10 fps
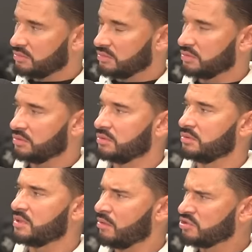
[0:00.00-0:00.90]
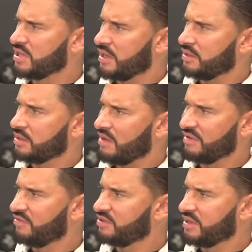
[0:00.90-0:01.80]
And just how is that? I've
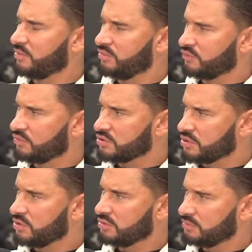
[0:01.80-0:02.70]
never done that before. It's good?